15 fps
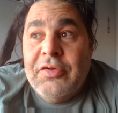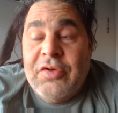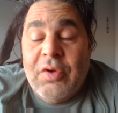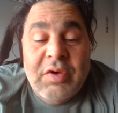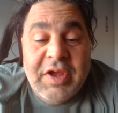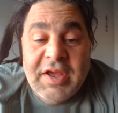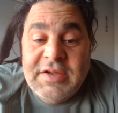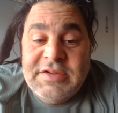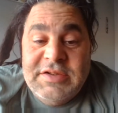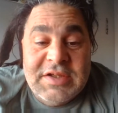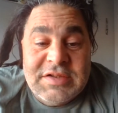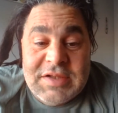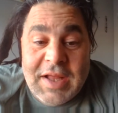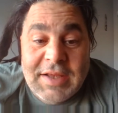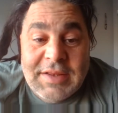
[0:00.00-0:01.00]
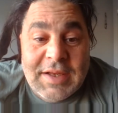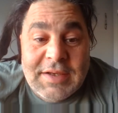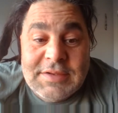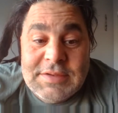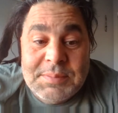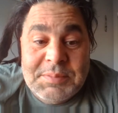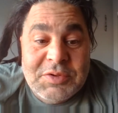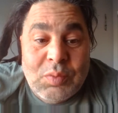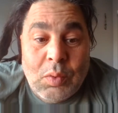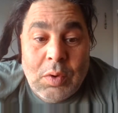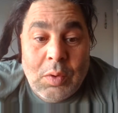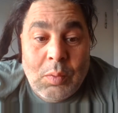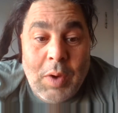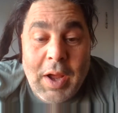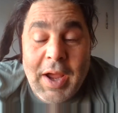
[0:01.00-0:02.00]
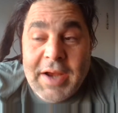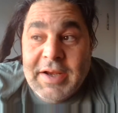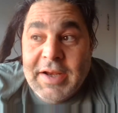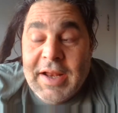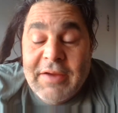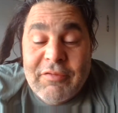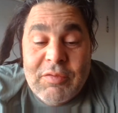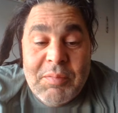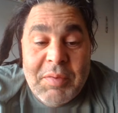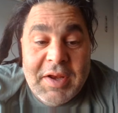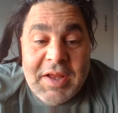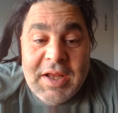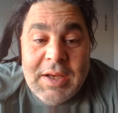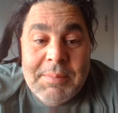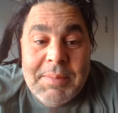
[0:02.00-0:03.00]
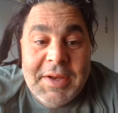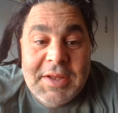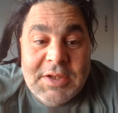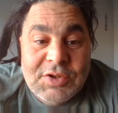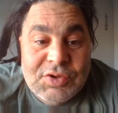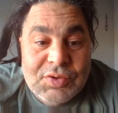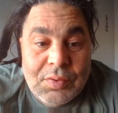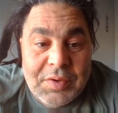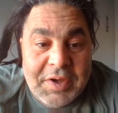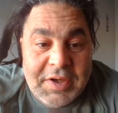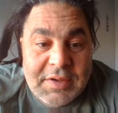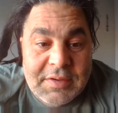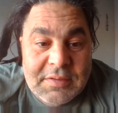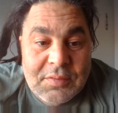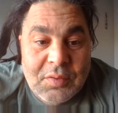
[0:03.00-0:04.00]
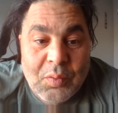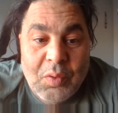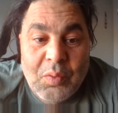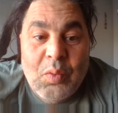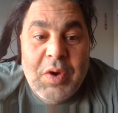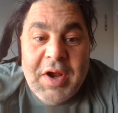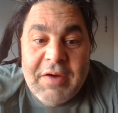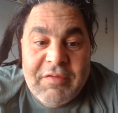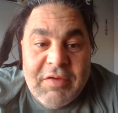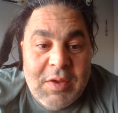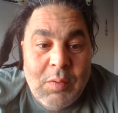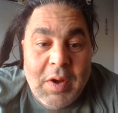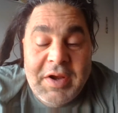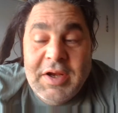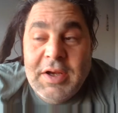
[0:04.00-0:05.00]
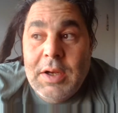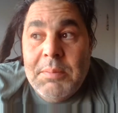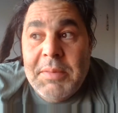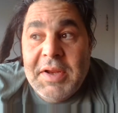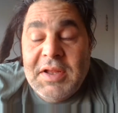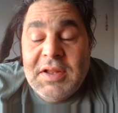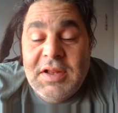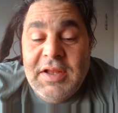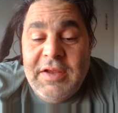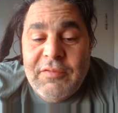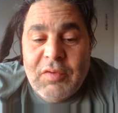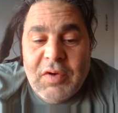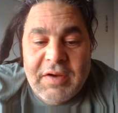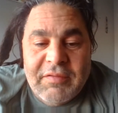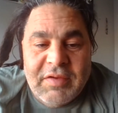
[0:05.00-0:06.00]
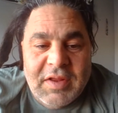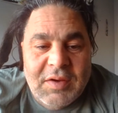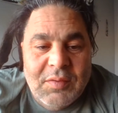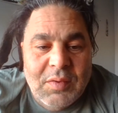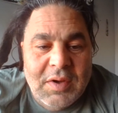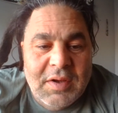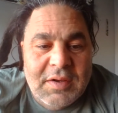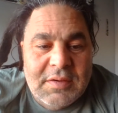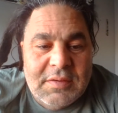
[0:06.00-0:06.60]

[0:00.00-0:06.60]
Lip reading: So GIG's just like that, except it's worldwide, and anybody can join whenever they want, and anybody can leave whenever they want.